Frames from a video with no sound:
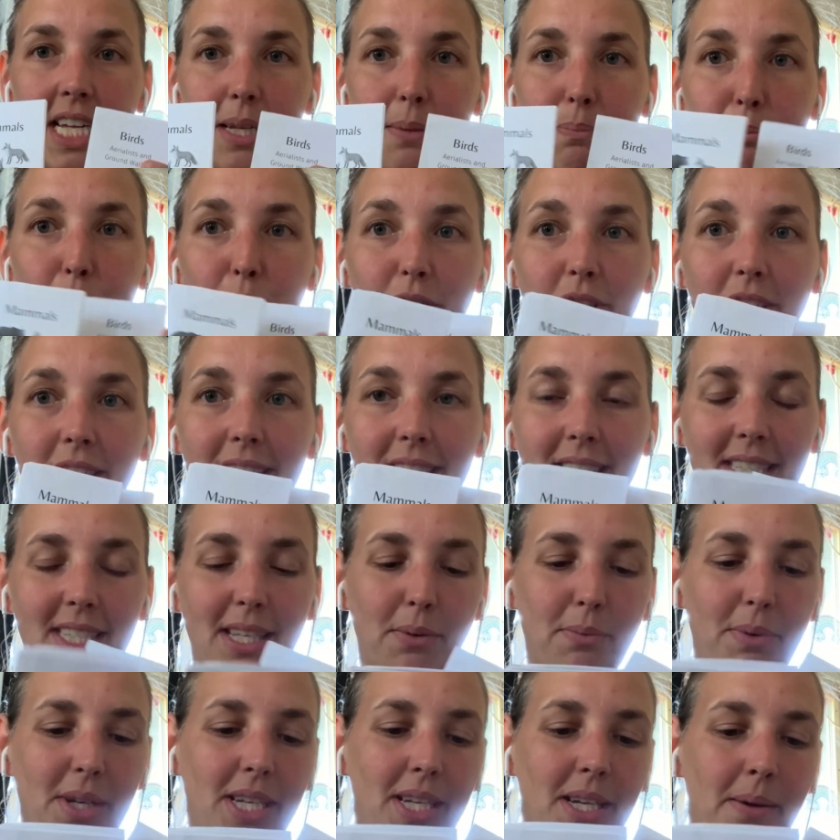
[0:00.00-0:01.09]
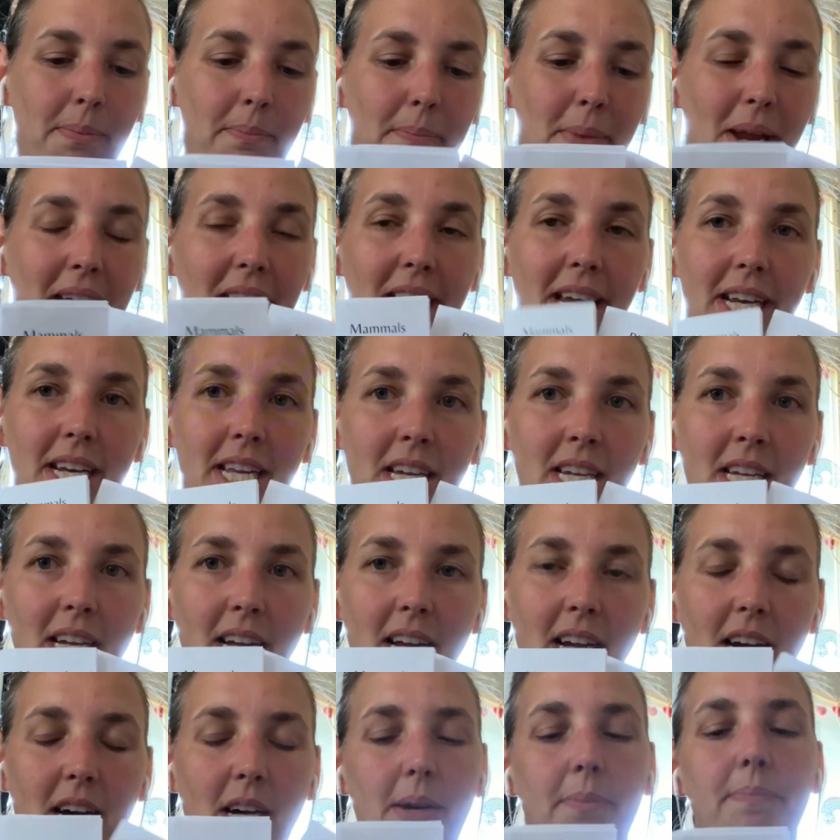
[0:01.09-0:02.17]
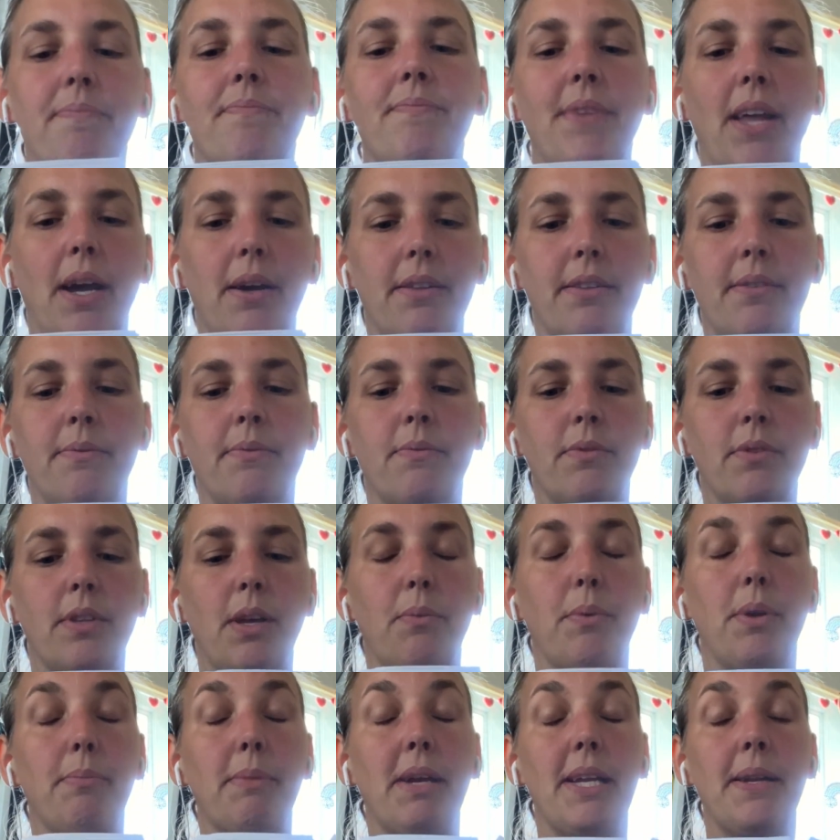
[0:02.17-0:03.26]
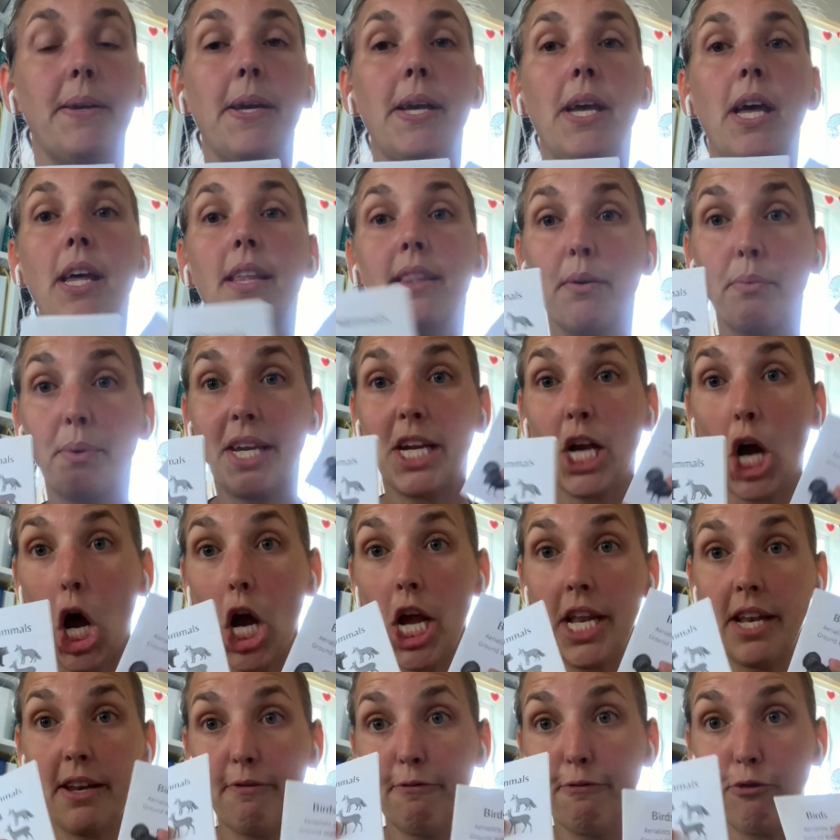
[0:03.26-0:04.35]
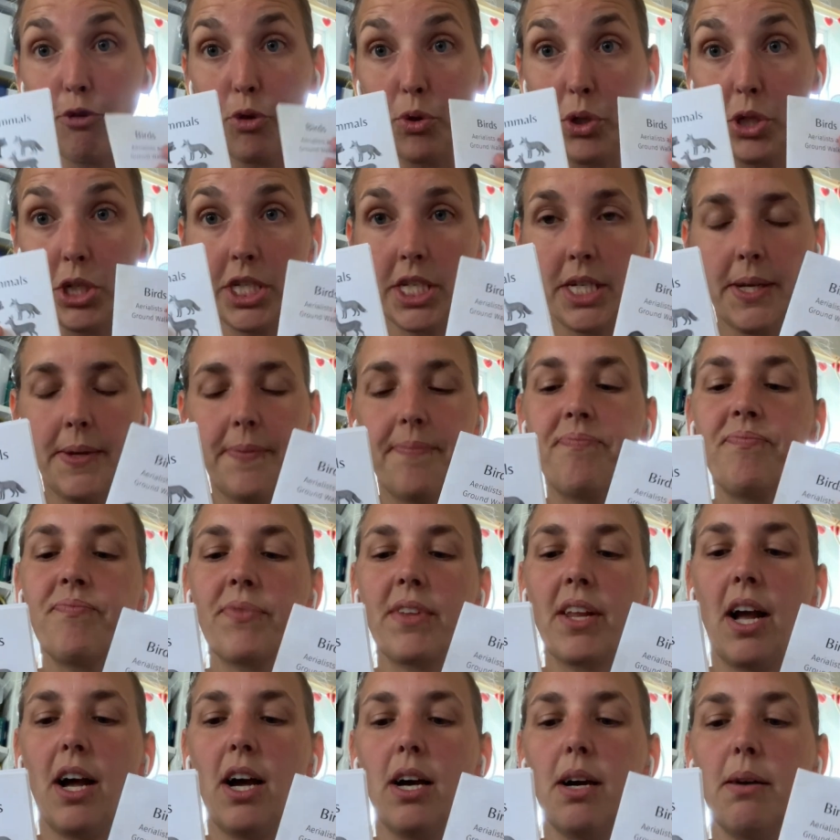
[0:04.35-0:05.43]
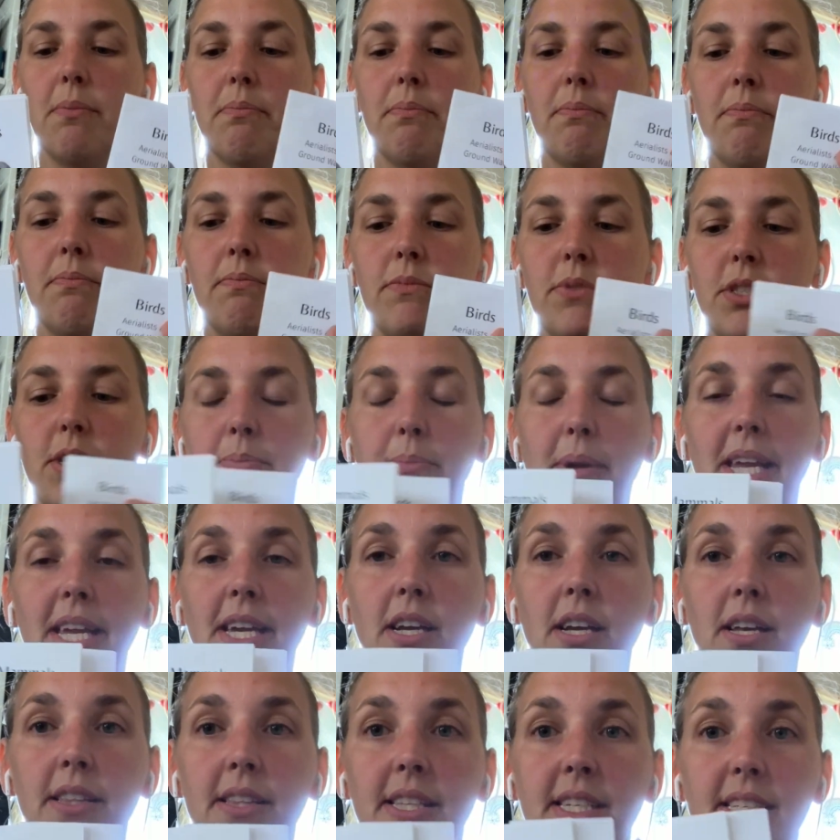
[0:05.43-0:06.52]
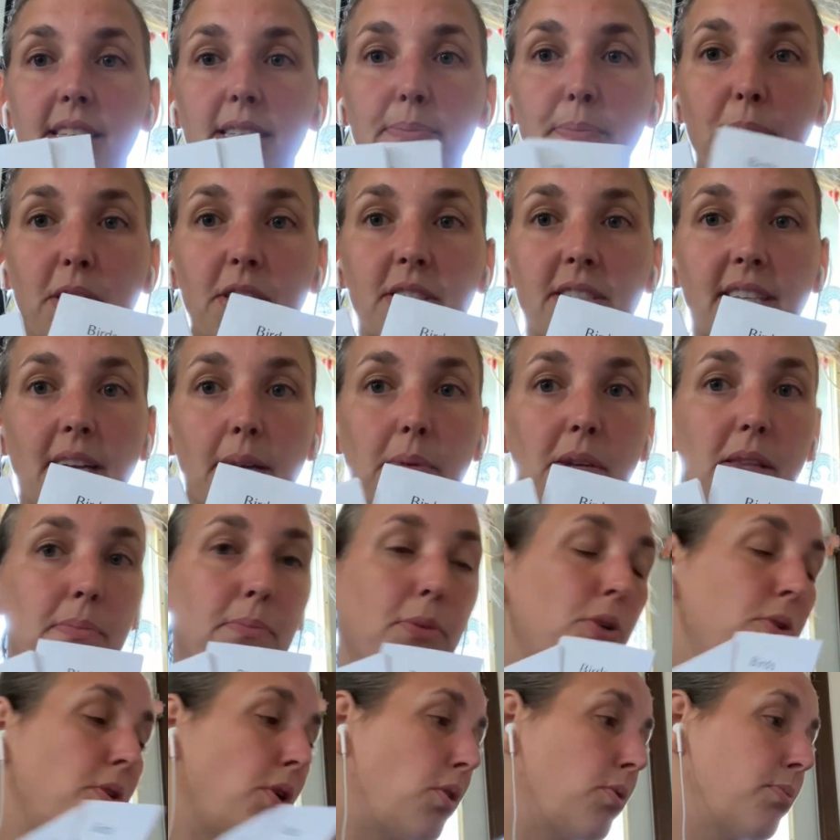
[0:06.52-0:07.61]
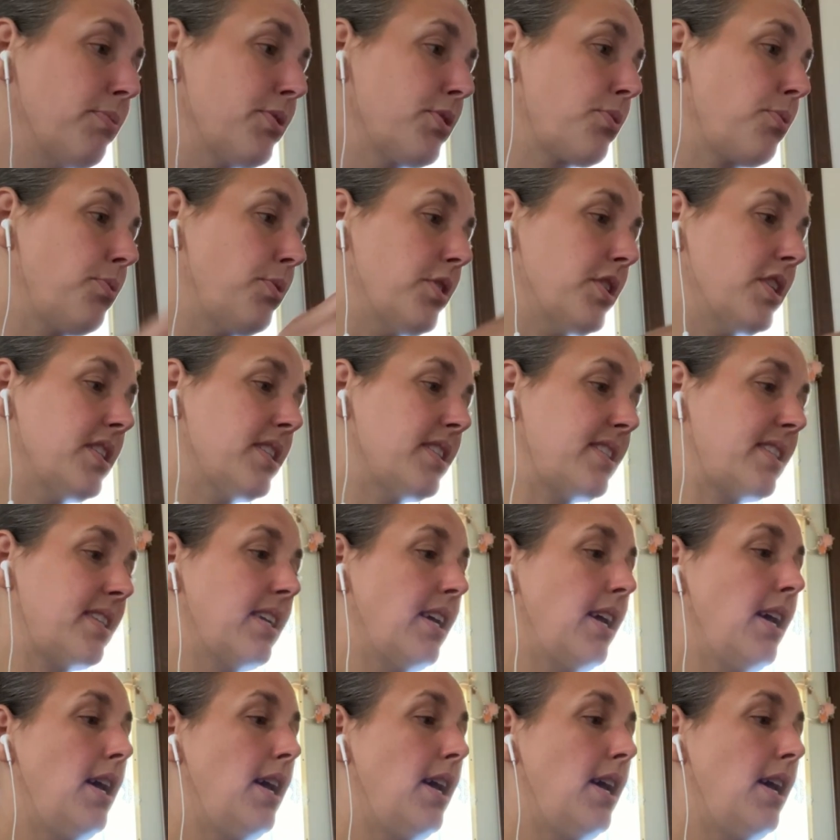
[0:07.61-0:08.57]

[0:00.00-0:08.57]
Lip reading: booklets that we made, that we cut and fold to make This is Per Sabbath Mood Homeschool's